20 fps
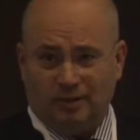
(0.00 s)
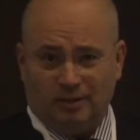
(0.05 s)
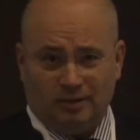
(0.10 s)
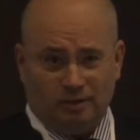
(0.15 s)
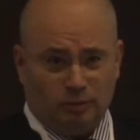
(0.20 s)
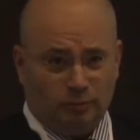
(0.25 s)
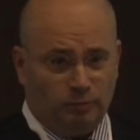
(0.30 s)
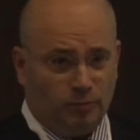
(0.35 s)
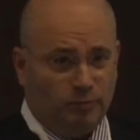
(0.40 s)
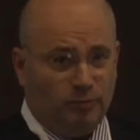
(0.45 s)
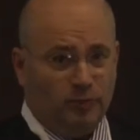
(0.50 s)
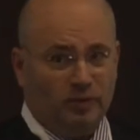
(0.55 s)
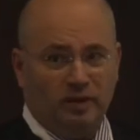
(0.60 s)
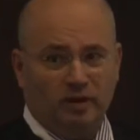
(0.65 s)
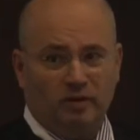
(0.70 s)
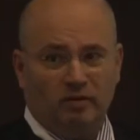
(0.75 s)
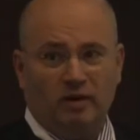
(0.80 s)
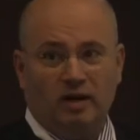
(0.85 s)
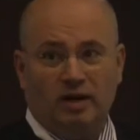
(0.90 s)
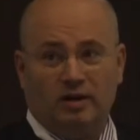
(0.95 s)
So people
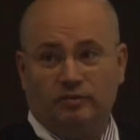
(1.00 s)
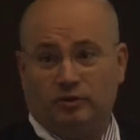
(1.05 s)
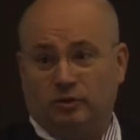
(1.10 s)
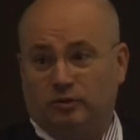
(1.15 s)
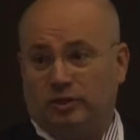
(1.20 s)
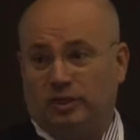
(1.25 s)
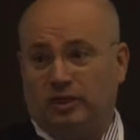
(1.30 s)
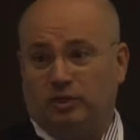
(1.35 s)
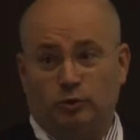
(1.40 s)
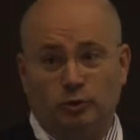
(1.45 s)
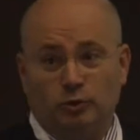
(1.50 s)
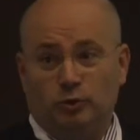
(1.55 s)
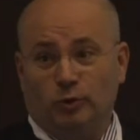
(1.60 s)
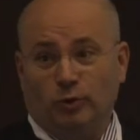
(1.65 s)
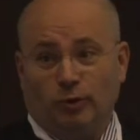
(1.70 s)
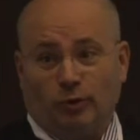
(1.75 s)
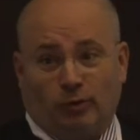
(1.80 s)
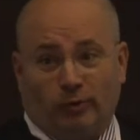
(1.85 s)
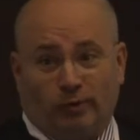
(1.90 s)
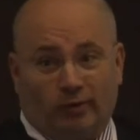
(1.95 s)
now have to adhere to the
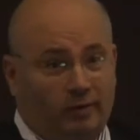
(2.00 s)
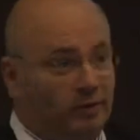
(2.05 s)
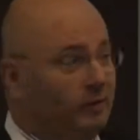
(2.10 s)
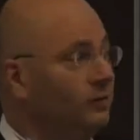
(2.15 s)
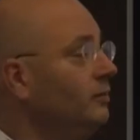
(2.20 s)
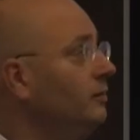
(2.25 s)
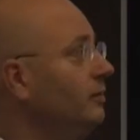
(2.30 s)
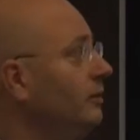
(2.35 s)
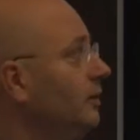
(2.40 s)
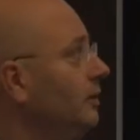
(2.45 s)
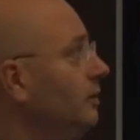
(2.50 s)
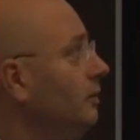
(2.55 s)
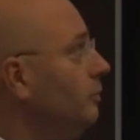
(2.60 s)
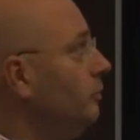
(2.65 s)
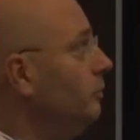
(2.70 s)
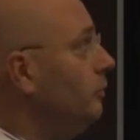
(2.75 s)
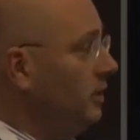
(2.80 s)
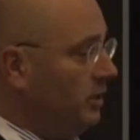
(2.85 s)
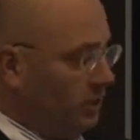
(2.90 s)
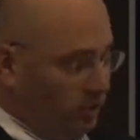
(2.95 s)
law,
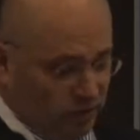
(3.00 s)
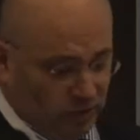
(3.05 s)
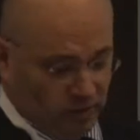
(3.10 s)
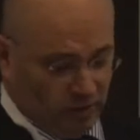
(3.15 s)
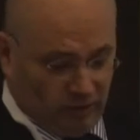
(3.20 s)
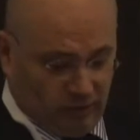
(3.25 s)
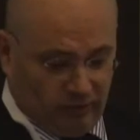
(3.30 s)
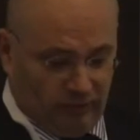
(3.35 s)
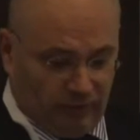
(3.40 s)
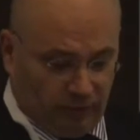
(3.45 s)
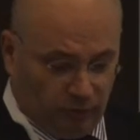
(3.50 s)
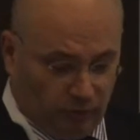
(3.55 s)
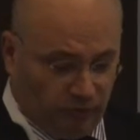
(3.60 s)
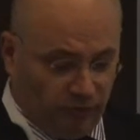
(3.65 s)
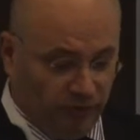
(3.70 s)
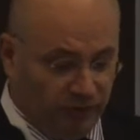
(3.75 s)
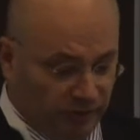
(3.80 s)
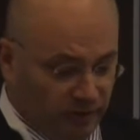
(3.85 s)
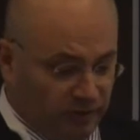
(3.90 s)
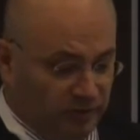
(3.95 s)
which is quite
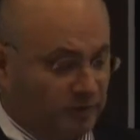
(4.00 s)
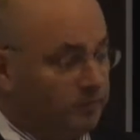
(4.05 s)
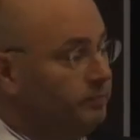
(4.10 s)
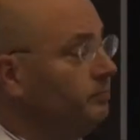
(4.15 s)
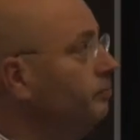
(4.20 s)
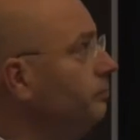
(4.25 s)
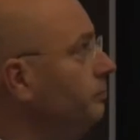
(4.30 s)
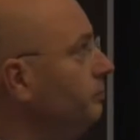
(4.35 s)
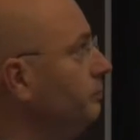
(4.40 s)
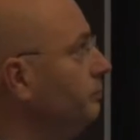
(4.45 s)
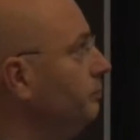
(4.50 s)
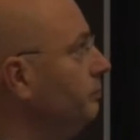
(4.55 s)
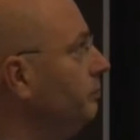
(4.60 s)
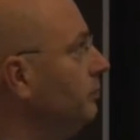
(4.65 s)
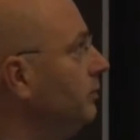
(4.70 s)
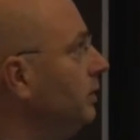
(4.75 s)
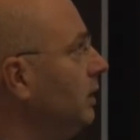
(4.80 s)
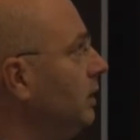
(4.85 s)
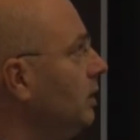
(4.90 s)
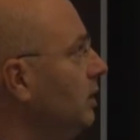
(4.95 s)
convenient,
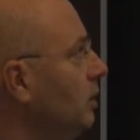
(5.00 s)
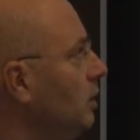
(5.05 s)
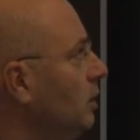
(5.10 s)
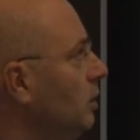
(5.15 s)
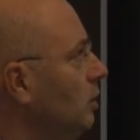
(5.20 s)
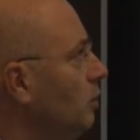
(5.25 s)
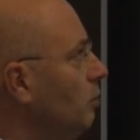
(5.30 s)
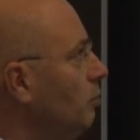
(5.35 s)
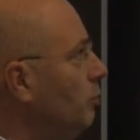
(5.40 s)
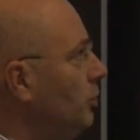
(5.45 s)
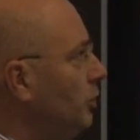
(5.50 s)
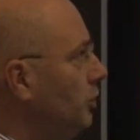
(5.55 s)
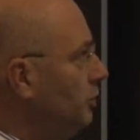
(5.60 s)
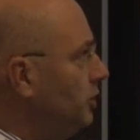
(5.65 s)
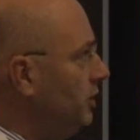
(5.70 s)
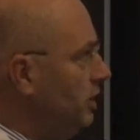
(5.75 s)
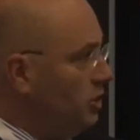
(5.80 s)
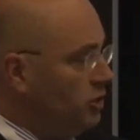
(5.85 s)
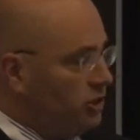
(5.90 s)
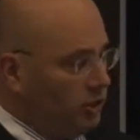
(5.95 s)
but
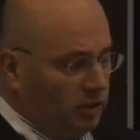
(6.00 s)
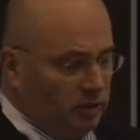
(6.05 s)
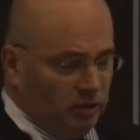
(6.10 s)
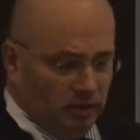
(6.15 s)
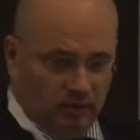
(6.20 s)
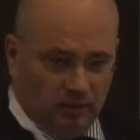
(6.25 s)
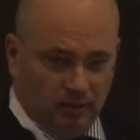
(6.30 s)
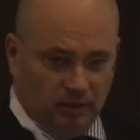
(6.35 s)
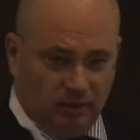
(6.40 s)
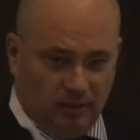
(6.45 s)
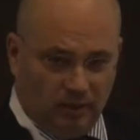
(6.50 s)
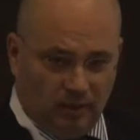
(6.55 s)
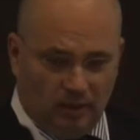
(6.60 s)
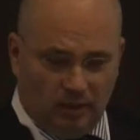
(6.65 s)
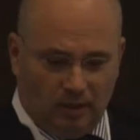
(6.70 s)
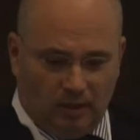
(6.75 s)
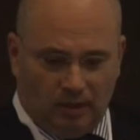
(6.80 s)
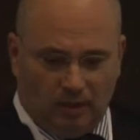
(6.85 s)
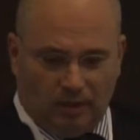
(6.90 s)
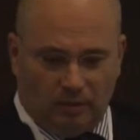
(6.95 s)
not easy,
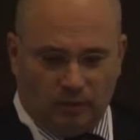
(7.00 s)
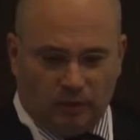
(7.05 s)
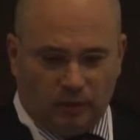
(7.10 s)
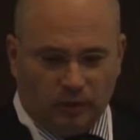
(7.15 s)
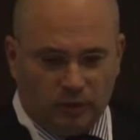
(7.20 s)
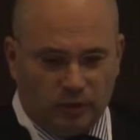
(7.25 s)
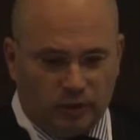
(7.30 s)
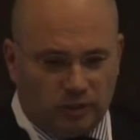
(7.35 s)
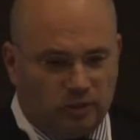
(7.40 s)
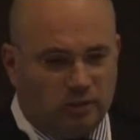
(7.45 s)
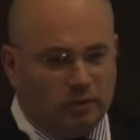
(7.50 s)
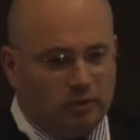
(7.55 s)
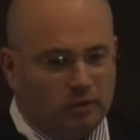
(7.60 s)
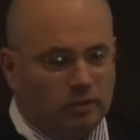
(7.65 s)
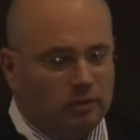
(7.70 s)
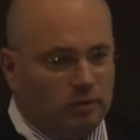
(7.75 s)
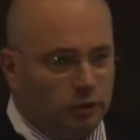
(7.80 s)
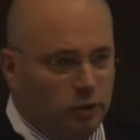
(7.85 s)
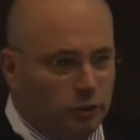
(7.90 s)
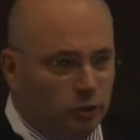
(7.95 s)
because
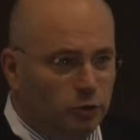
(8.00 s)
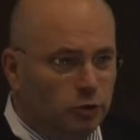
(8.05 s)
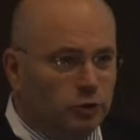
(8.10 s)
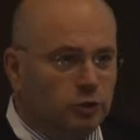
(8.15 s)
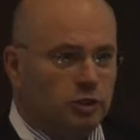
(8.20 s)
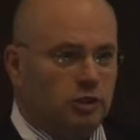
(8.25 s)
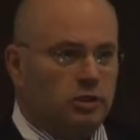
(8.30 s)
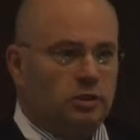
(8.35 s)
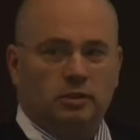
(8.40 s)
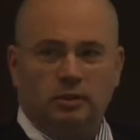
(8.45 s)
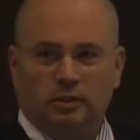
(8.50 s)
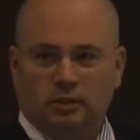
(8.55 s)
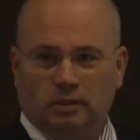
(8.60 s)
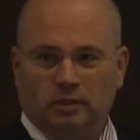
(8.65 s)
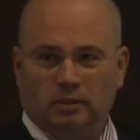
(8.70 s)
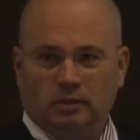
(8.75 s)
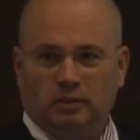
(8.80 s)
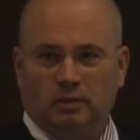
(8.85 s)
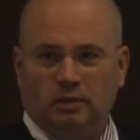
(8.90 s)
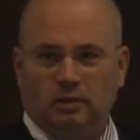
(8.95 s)
the users
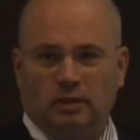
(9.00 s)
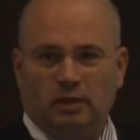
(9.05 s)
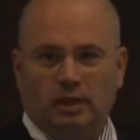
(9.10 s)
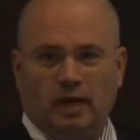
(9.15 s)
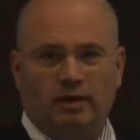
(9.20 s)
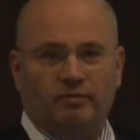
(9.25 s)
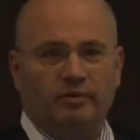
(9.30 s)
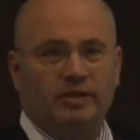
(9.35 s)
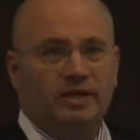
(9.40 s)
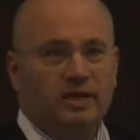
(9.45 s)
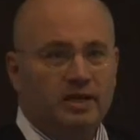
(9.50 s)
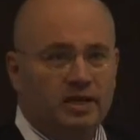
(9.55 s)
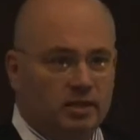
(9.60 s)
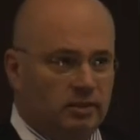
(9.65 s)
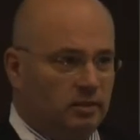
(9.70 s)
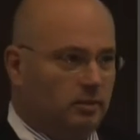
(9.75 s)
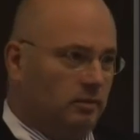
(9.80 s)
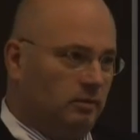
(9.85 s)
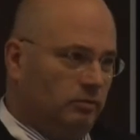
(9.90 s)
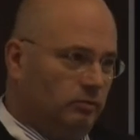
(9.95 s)
have a
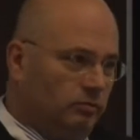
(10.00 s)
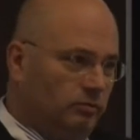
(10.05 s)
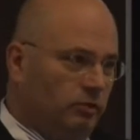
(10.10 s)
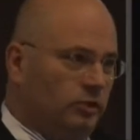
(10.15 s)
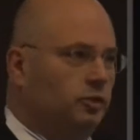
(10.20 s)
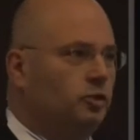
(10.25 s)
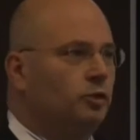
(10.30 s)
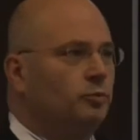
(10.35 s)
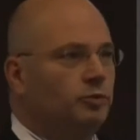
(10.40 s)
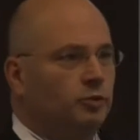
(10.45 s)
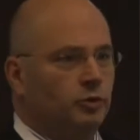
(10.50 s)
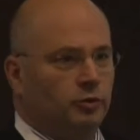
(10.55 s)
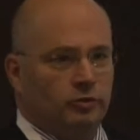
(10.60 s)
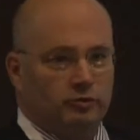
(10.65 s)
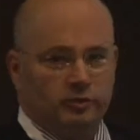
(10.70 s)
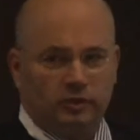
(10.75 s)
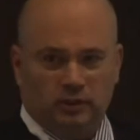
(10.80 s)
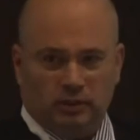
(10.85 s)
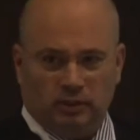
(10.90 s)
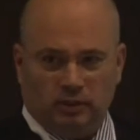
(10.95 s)
need for the
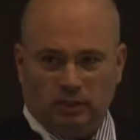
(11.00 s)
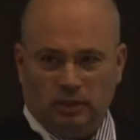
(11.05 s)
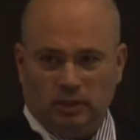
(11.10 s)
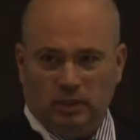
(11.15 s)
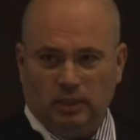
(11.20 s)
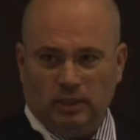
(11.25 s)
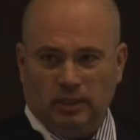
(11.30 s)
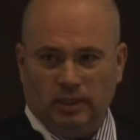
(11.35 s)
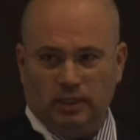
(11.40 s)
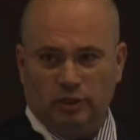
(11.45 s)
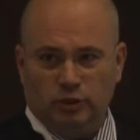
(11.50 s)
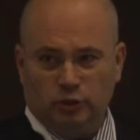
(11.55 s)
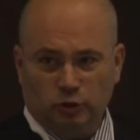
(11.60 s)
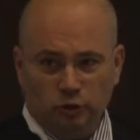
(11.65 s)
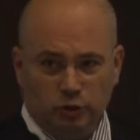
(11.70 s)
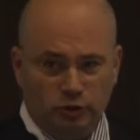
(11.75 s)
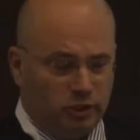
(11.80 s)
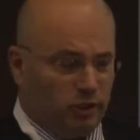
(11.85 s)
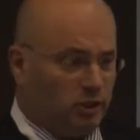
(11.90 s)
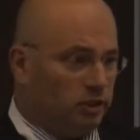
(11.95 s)
subsurface. It's
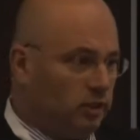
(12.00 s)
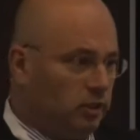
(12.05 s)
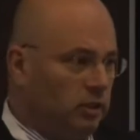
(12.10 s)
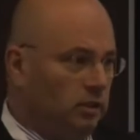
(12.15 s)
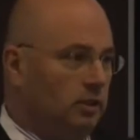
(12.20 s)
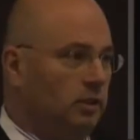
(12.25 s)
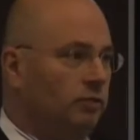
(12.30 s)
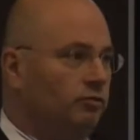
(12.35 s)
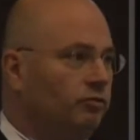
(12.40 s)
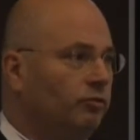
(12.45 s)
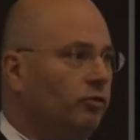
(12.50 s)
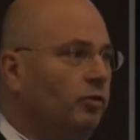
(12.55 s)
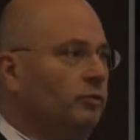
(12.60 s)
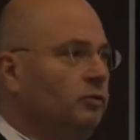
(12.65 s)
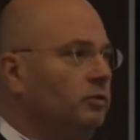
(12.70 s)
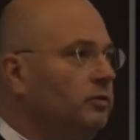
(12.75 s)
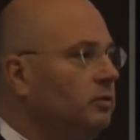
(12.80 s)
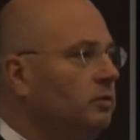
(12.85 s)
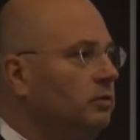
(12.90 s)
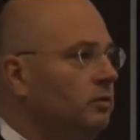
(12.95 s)
usage in front,